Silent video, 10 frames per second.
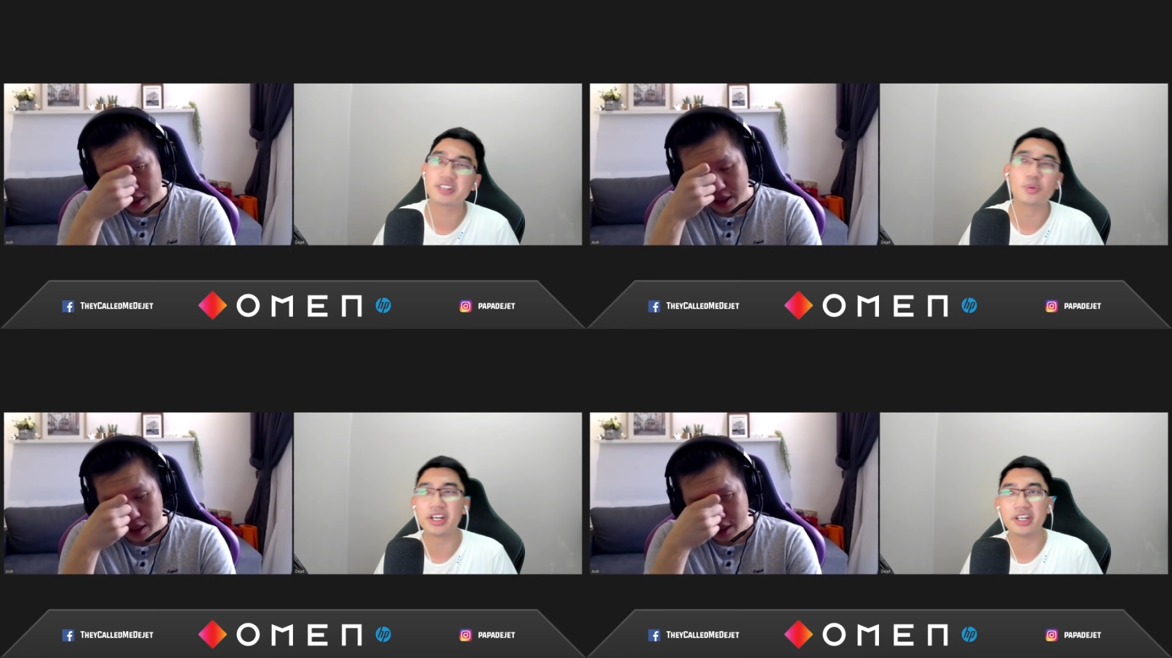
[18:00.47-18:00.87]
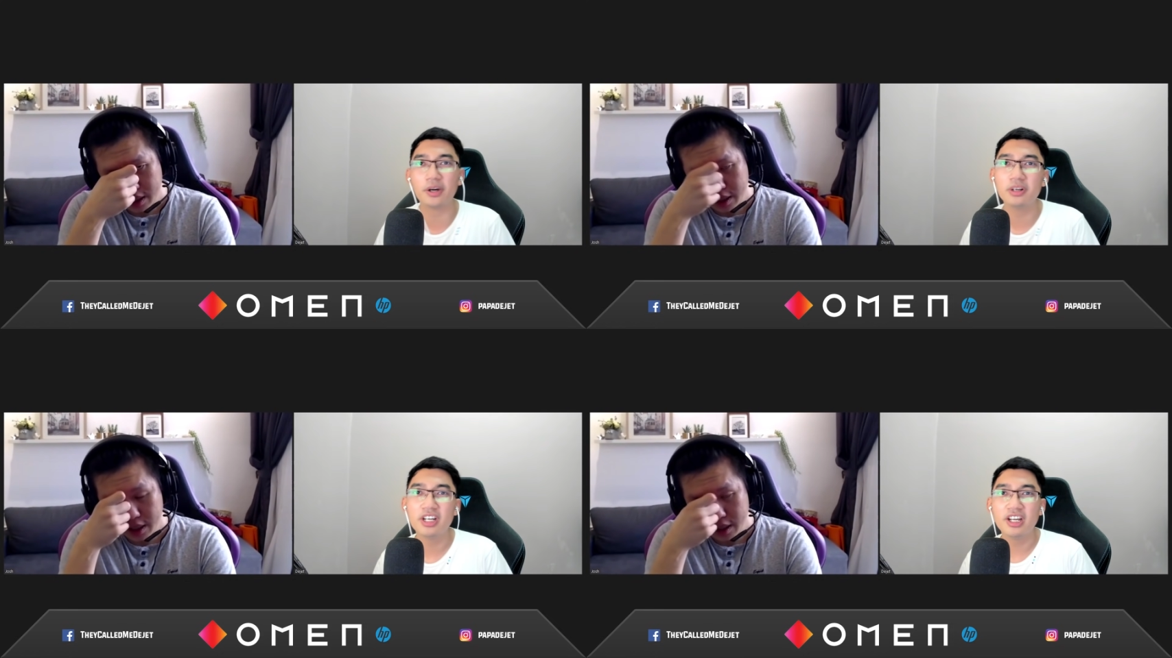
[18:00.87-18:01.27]
Speaker 1: right now,
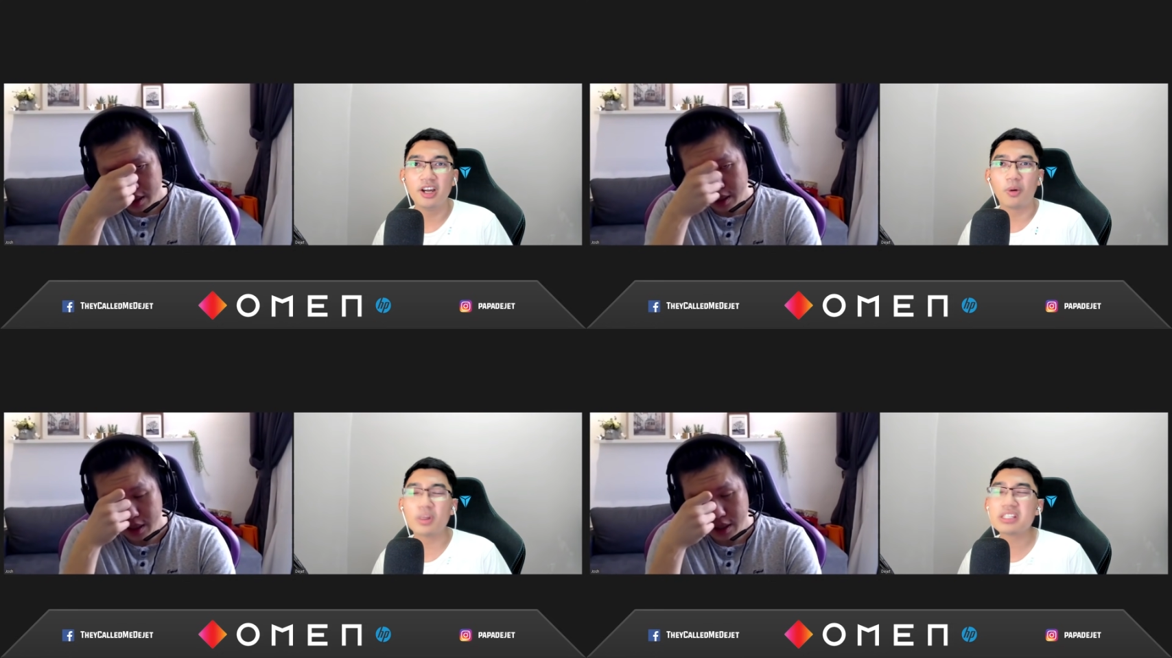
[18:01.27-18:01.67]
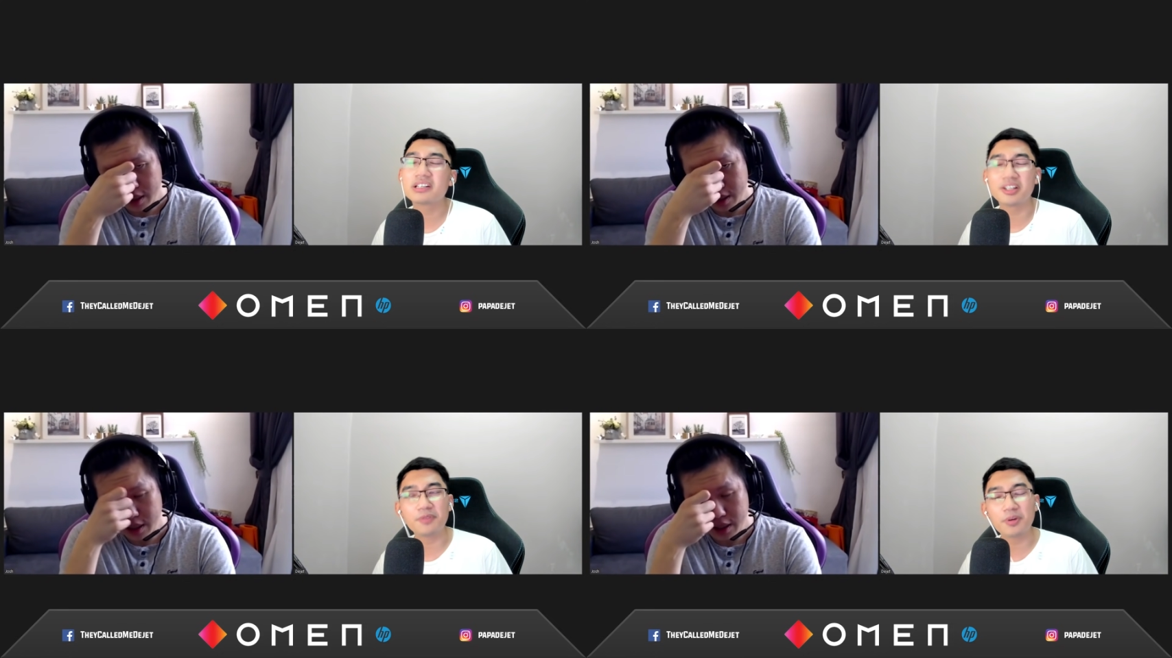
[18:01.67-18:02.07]
what's the
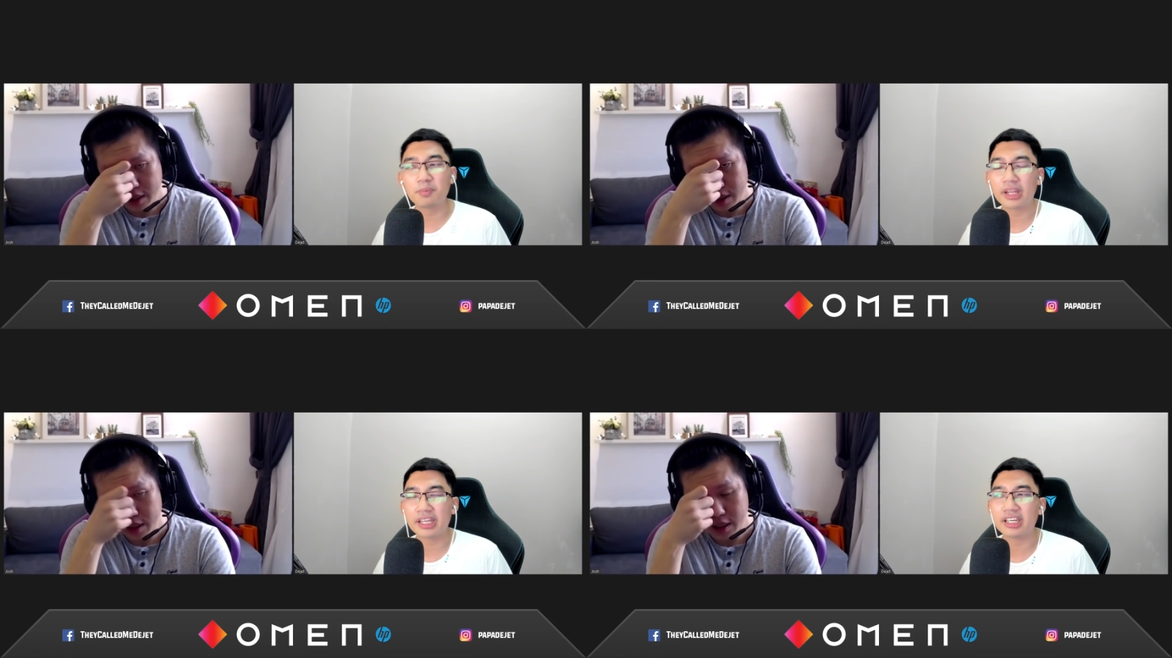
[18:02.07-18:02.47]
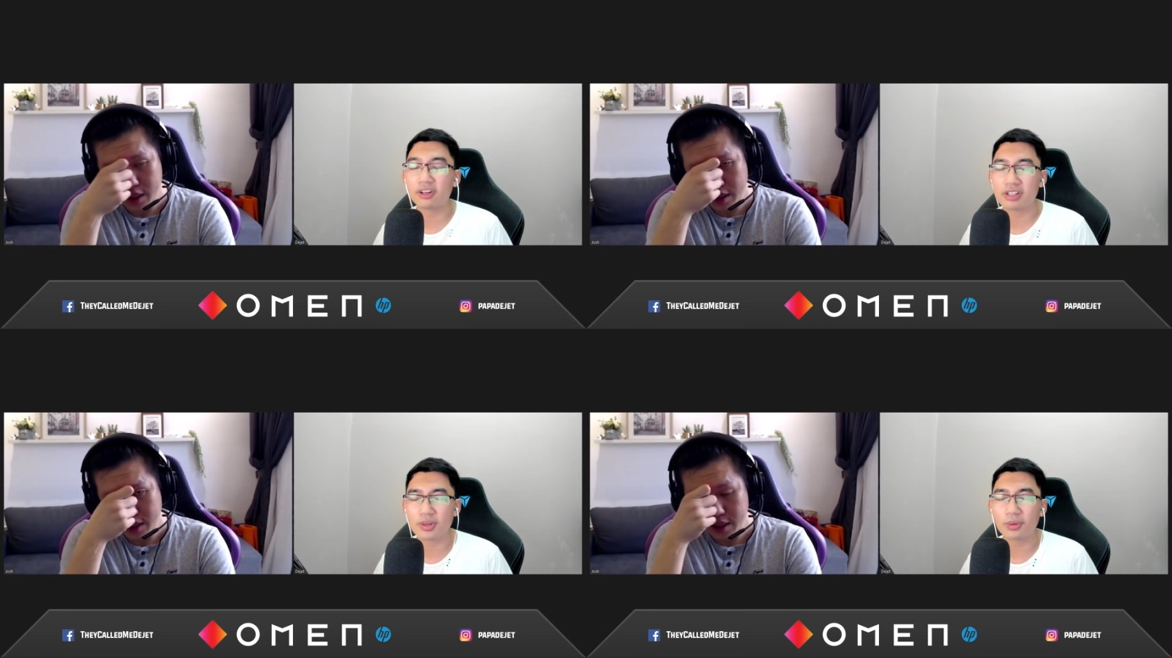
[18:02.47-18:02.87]
different playing on
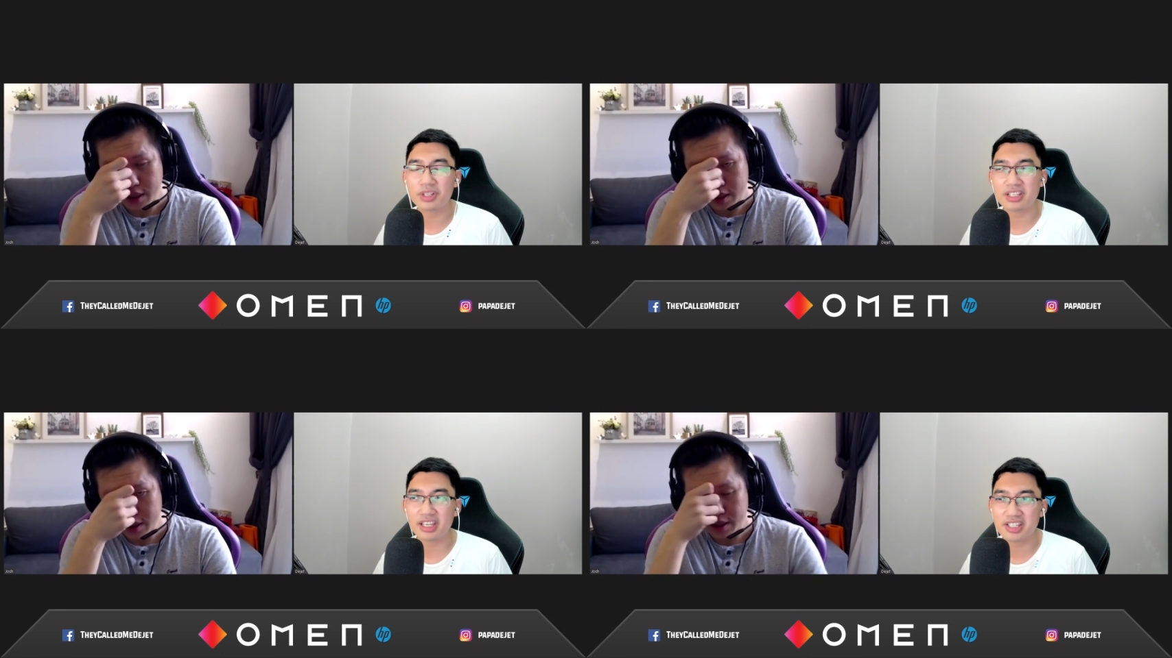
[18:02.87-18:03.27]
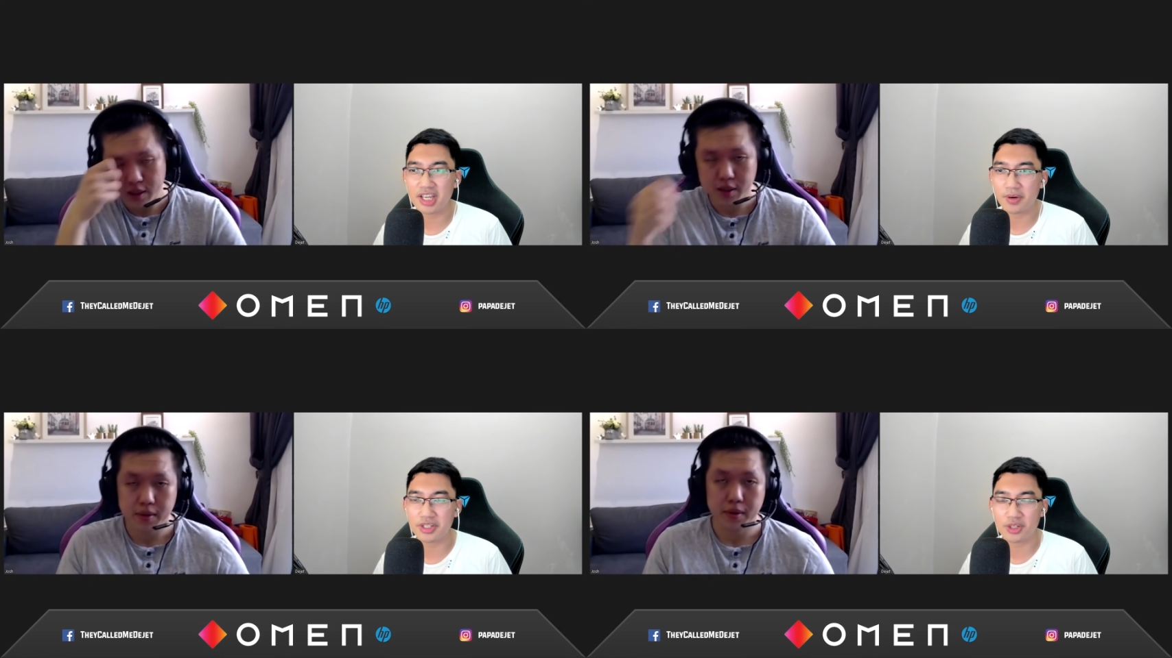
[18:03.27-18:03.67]
the Southeast Asia
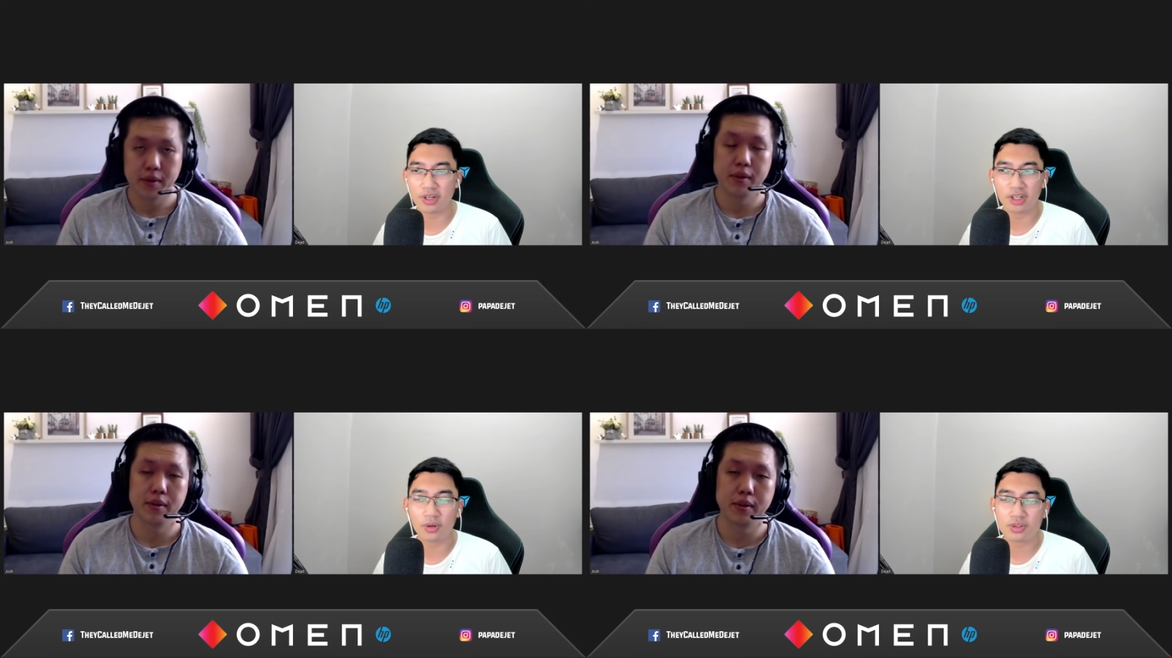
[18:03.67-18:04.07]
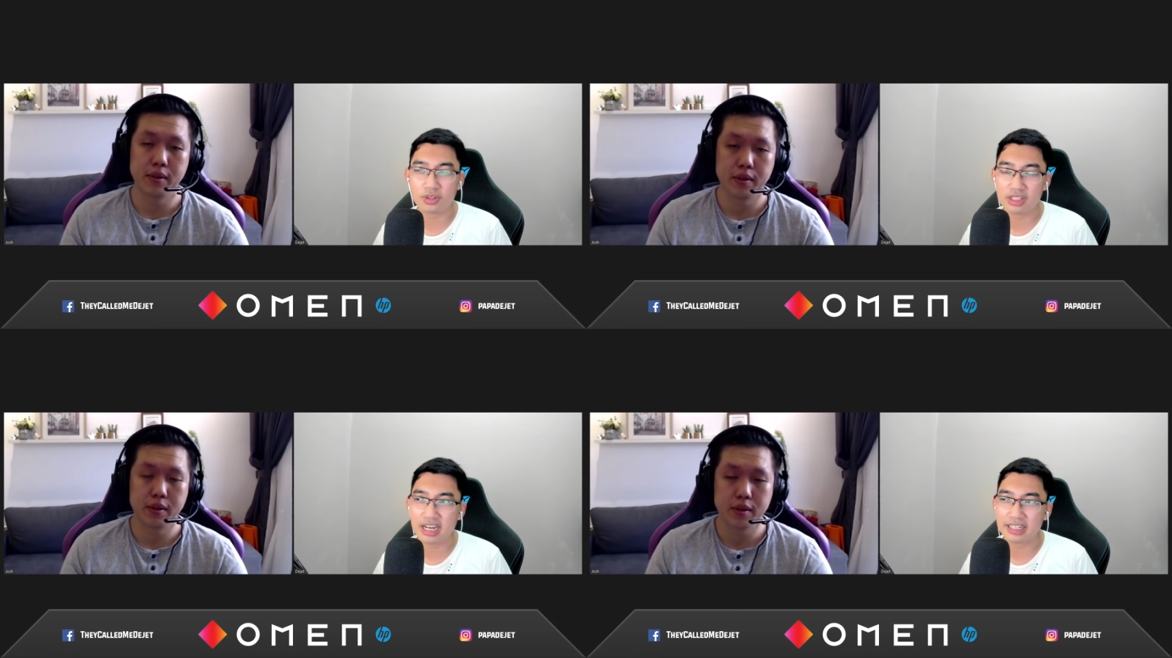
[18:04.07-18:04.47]
region and also the
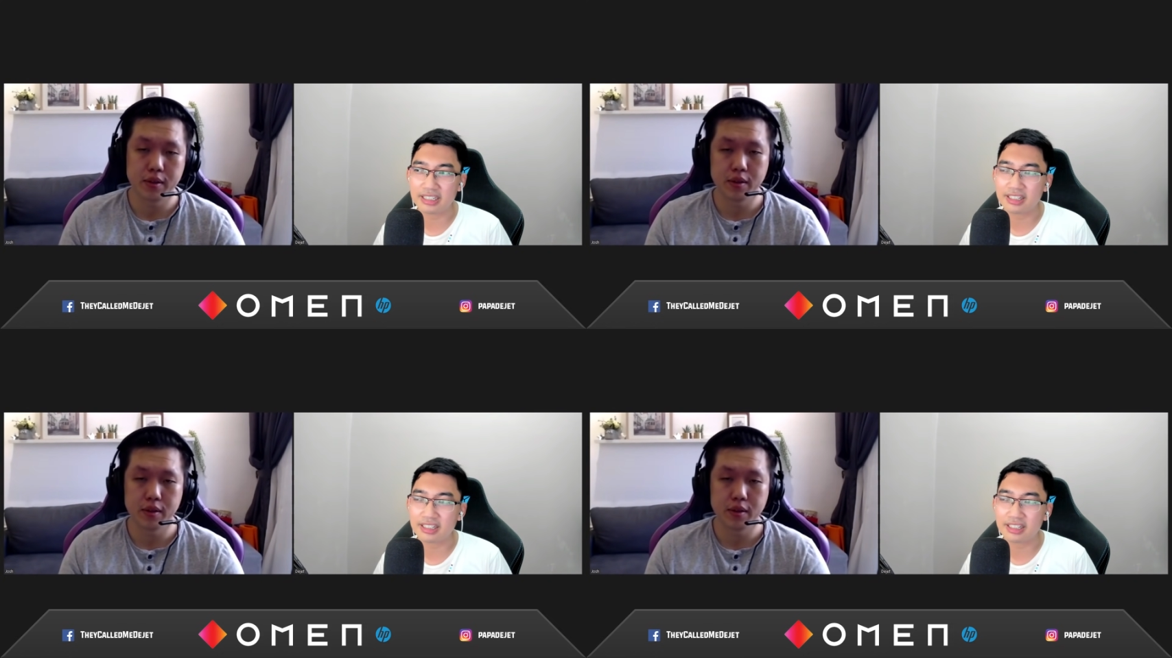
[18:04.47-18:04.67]
China